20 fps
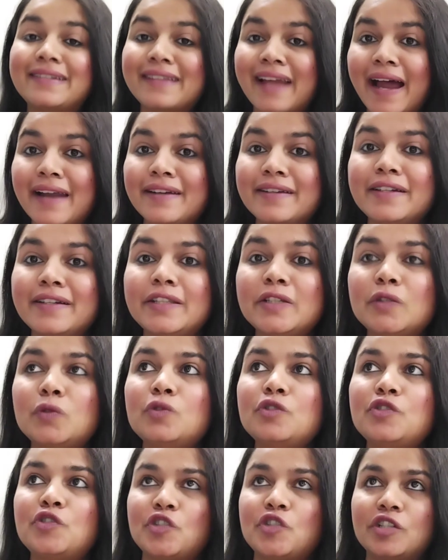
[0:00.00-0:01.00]

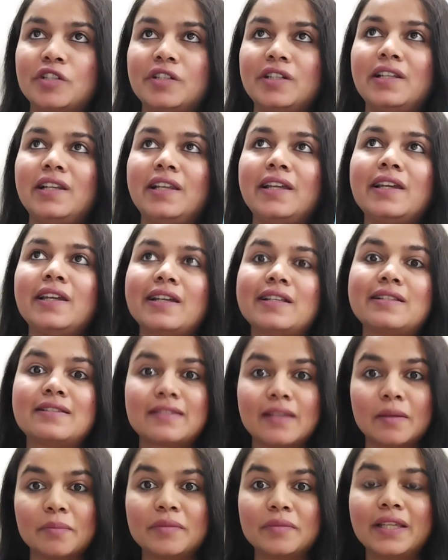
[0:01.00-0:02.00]
gratitude journaling is
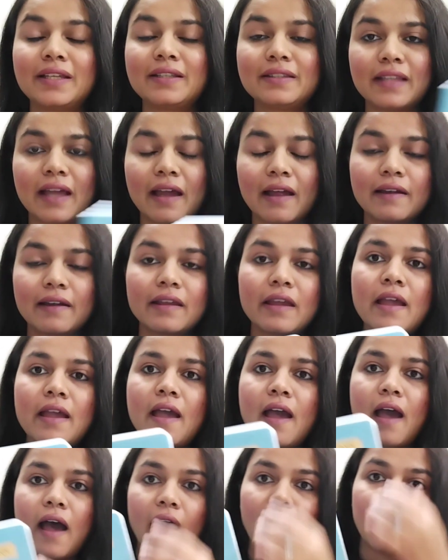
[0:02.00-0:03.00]
something that
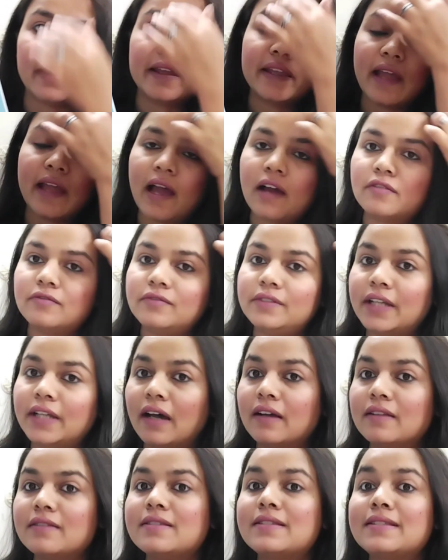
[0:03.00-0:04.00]
I have
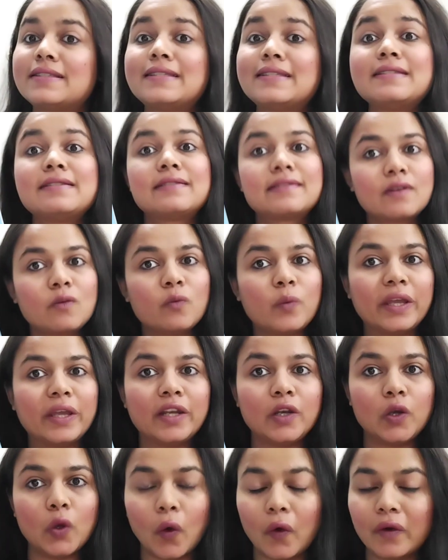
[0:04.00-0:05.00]
done since a
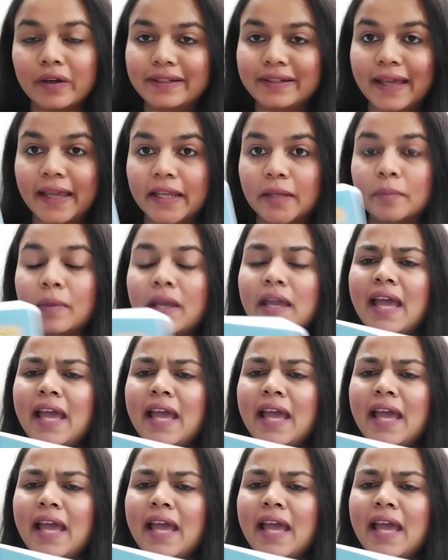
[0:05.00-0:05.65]
very long time,